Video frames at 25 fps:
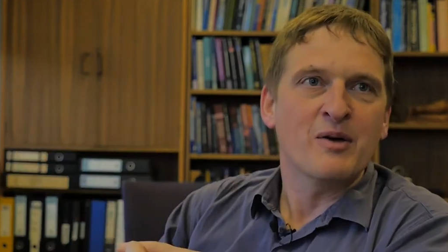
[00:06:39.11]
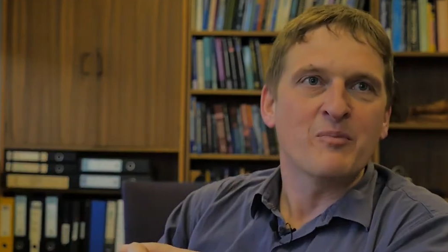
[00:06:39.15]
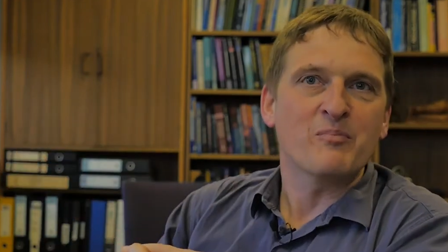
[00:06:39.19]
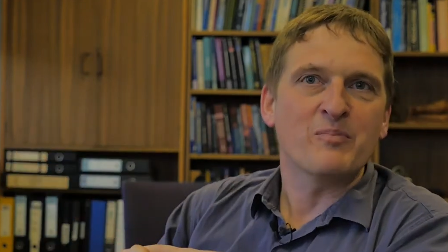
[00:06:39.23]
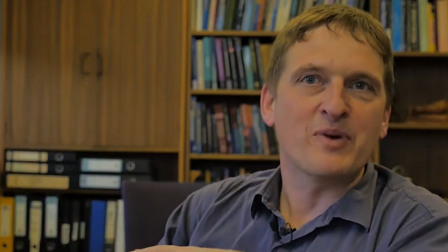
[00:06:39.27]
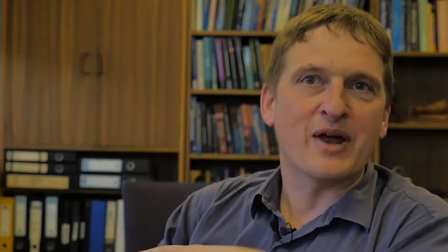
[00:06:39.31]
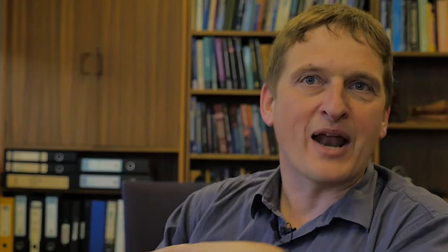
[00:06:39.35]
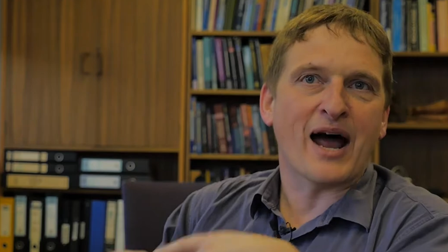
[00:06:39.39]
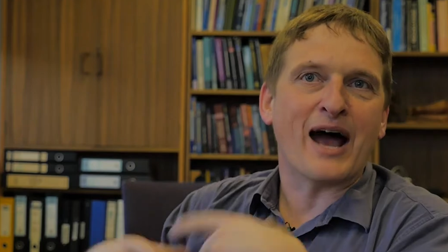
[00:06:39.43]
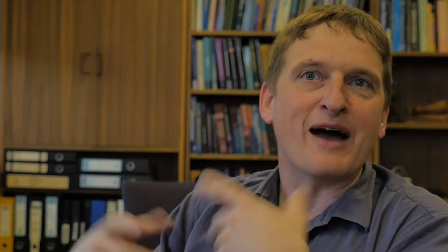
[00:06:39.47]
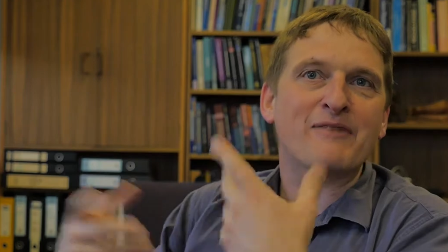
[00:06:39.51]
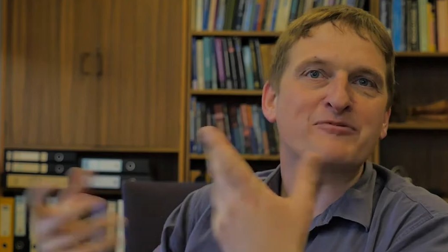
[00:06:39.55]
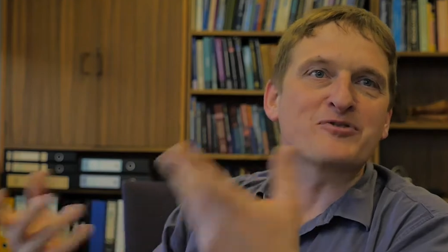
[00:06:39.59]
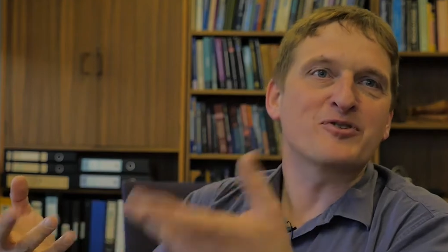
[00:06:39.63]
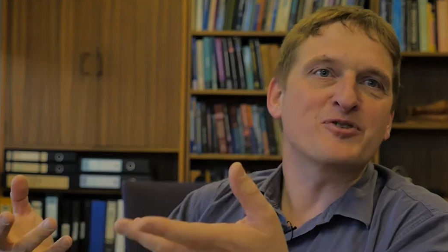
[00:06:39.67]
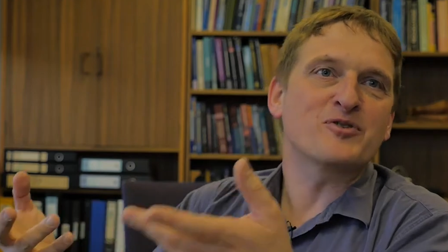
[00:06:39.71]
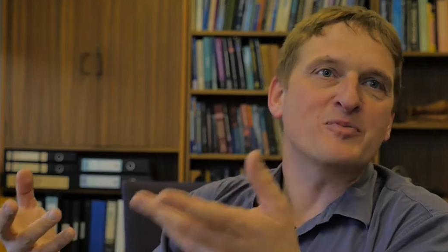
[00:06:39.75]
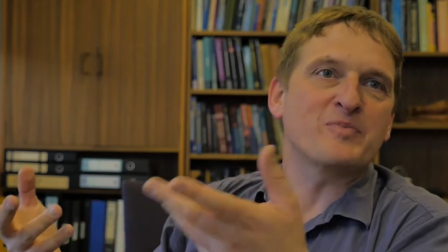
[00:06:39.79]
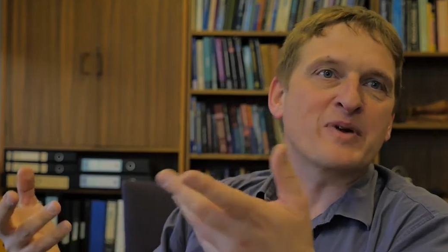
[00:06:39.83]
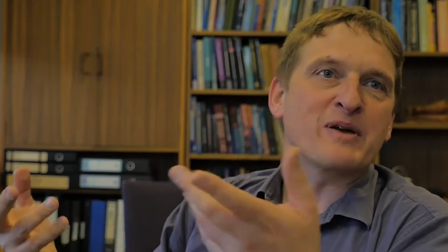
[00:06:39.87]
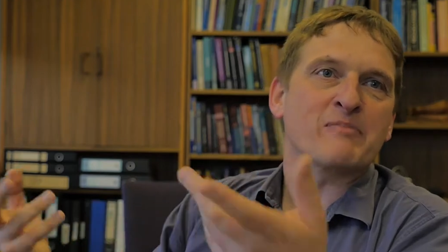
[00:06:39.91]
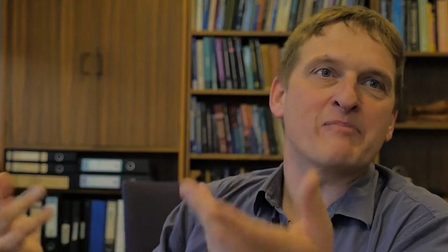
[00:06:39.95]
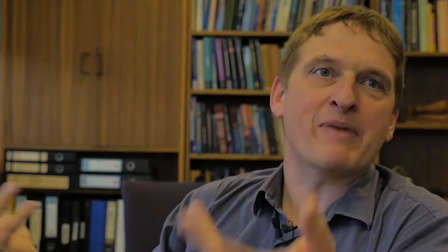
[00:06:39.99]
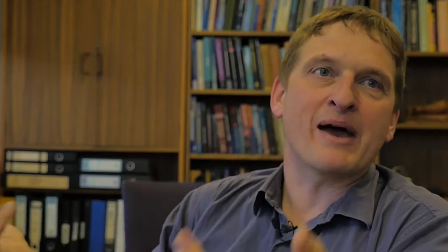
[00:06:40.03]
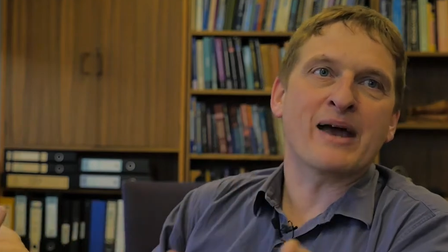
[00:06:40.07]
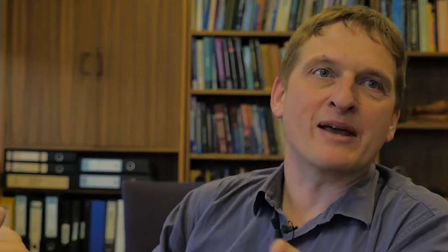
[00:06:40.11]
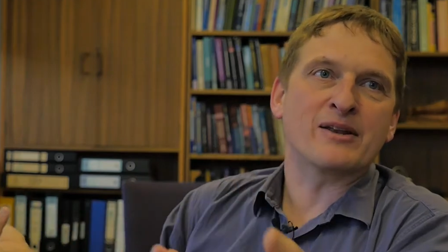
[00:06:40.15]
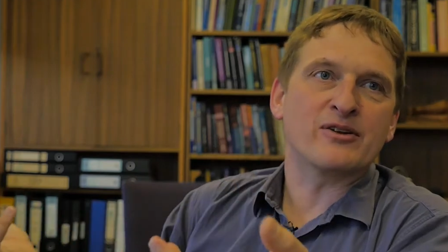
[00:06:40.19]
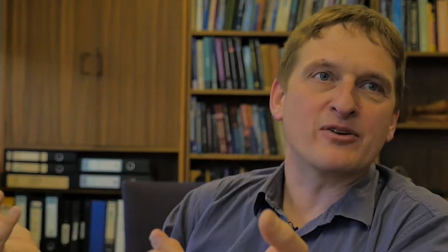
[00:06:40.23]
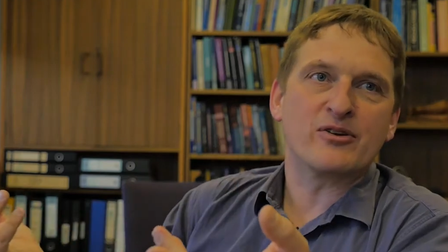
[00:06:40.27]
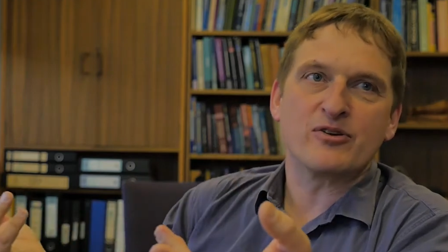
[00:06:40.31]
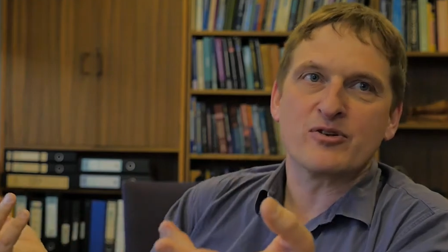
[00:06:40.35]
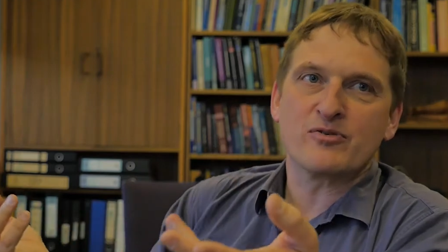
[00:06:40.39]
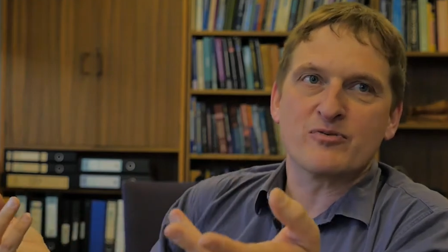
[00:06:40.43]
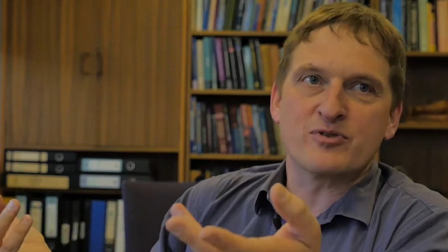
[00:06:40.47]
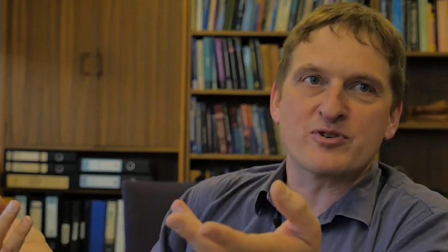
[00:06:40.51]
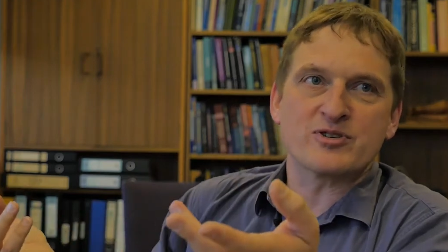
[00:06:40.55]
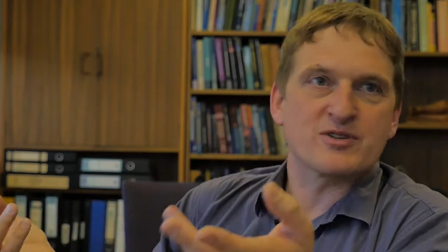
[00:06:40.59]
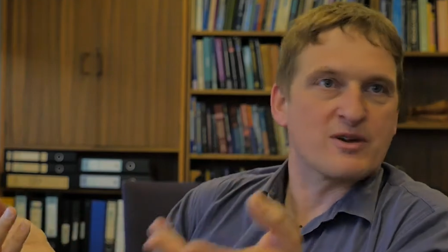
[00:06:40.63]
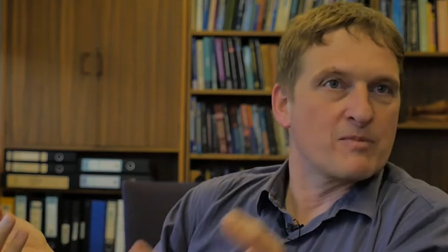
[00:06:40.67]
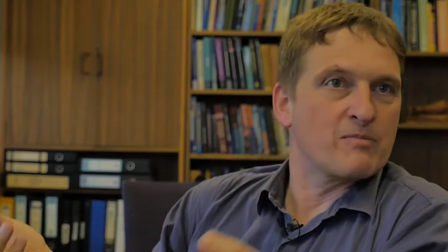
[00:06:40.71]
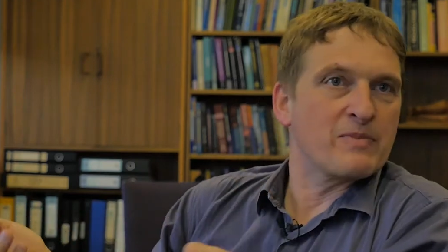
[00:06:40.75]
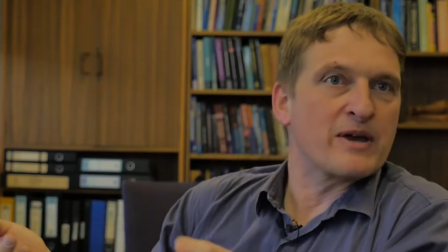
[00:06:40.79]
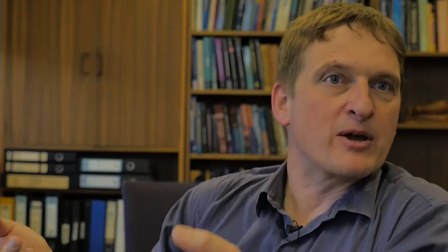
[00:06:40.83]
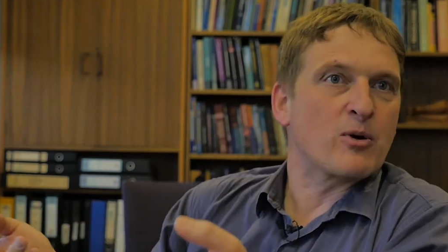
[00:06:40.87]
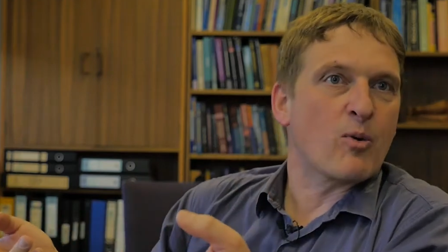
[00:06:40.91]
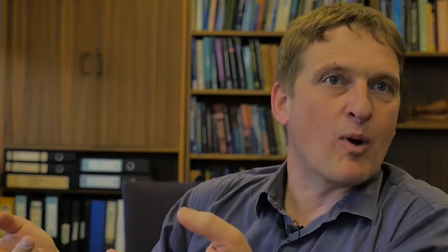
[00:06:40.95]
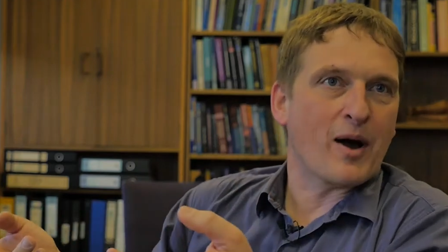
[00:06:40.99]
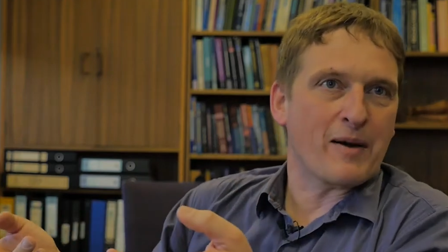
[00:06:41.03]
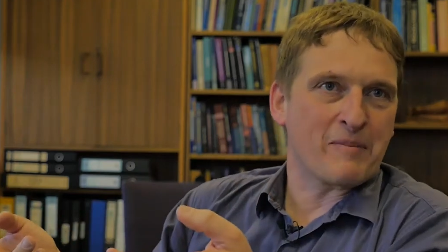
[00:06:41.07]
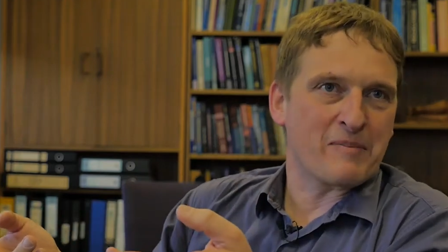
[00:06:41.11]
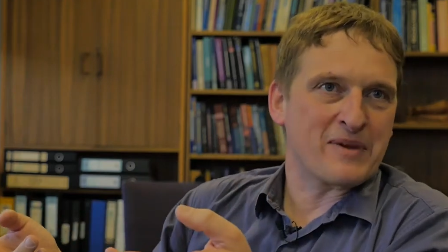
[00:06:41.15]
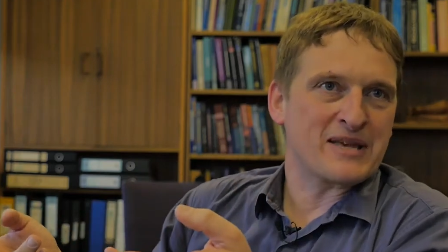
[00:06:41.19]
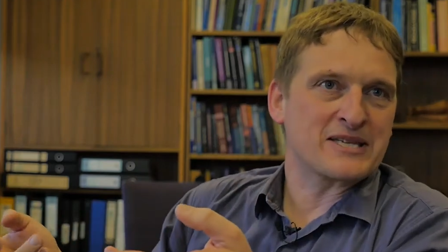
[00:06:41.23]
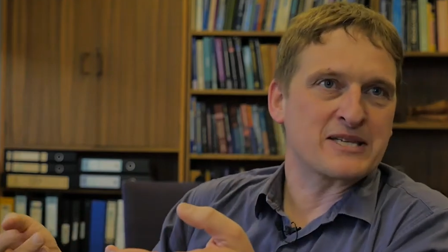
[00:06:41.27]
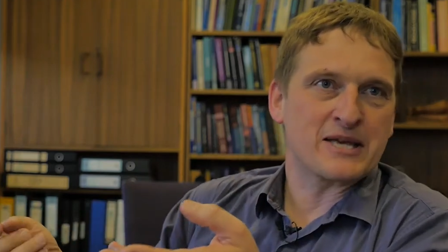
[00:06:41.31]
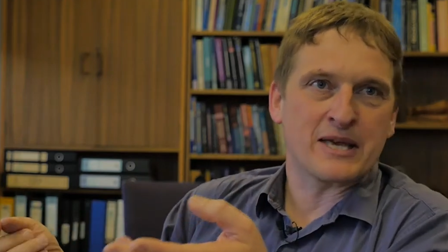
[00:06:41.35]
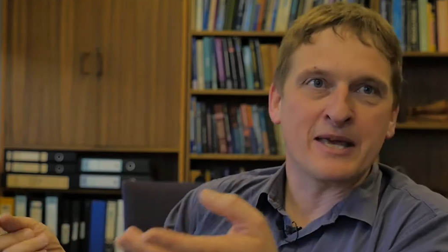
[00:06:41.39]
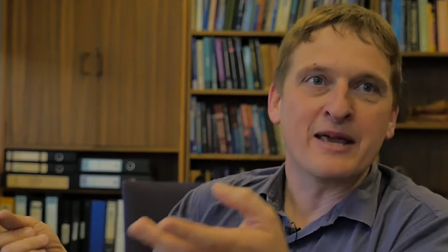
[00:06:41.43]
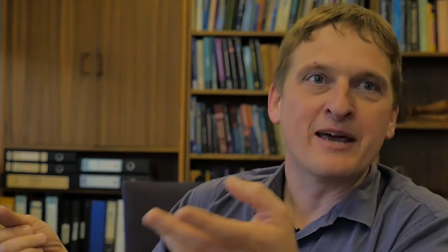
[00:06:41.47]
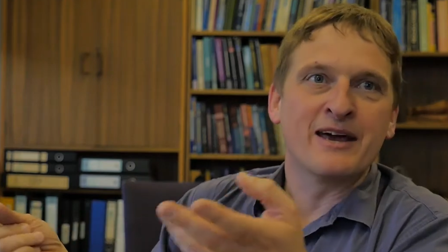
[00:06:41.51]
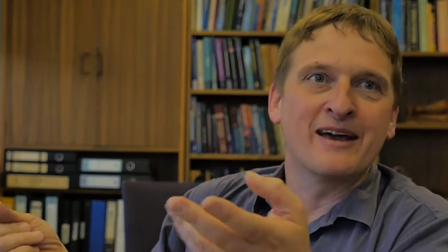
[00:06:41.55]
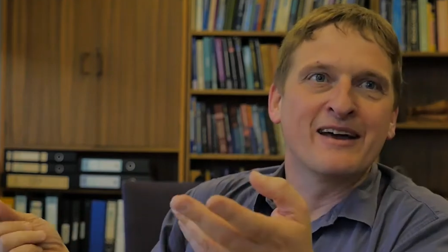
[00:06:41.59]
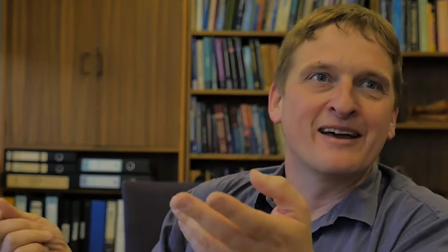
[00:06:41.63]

but after the big bang the universe can be quite messy